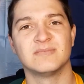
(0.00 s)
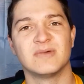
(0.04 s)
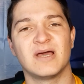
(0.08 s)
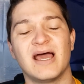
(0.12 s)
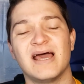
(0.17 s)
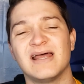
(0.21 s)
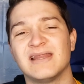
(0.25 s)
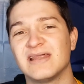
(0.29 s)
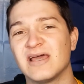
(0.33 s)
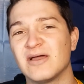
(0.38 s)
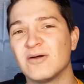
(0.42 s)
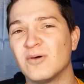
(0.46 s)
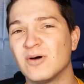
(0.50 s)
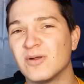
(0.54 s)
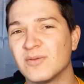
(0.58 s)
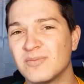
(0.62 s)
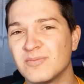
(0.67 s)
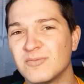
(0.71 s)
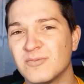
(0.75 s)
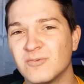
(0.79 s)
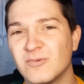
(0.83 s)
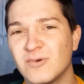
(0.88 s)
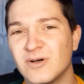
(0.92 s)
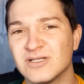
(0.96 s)
and they will
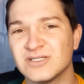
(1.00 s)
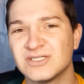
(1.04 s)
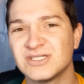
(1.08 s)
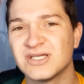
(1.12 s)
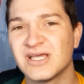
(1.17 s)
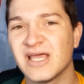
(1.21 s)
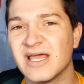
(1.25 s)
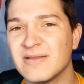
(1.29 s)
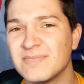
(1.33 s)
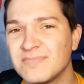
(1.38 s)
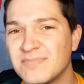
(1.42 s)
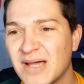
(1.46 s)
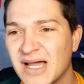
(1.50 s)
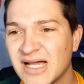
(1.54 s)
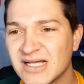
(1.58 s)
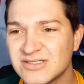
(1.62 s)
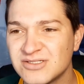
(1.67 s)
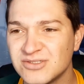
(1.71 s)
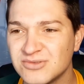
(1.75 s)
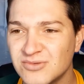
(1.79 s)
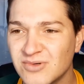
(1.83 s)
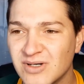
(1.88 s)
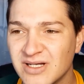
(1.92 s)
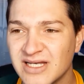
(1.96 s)
want to get back
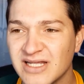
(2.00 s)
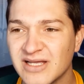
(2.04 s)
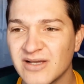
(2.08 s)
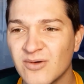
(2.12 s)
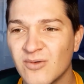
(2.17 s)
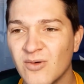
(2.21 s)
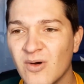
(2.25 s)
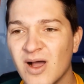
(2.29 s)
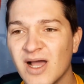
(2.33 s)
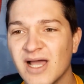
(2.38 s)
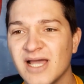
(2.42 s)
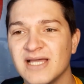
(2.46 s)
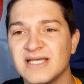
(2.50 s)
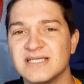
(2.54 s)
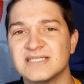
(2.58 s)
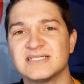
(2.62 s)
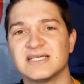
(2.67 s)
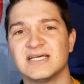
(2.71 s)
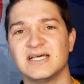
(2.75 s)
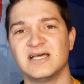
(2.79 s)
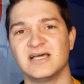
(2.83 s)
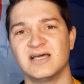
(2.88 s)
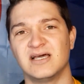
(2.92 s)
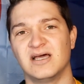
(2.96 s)
to winning ways
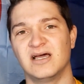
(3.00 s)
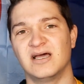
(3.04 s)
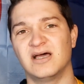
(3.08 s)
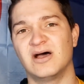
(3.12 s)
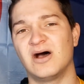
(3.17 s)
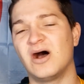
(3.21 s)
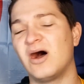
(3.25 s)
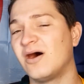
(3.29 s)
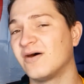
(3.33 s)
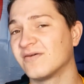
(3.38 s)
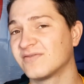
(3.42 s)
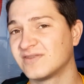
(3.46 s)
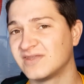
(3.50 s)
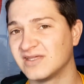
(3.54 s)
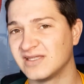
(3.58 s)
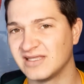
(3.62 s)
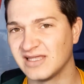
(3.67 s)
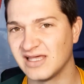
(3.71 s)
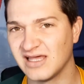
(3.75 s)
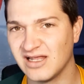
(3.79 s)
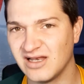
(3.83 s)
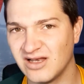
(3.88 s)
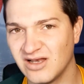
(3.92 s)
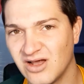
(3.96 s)
after
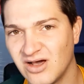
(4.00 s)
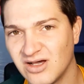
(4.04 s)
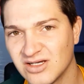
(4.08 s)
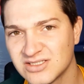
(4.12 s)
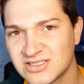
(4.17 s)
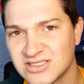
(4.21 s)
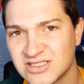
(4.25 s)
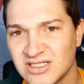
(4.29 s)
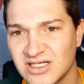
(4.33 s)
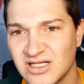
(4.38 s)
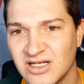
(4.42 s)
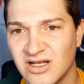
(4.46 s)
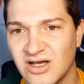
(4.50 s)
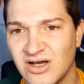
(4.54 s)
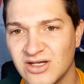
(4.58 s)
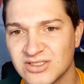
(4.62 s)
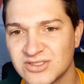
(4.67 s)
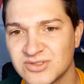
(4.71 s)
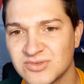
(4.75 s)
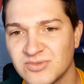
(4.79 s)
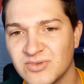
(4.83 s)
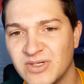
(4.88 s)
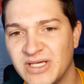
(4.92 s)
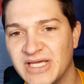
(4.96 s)
their loss
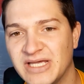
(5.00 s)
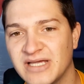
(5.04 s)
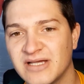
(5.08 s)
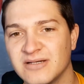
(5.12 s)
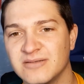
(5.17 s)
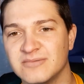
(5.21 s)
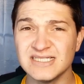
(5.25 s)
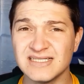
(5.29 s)
last week.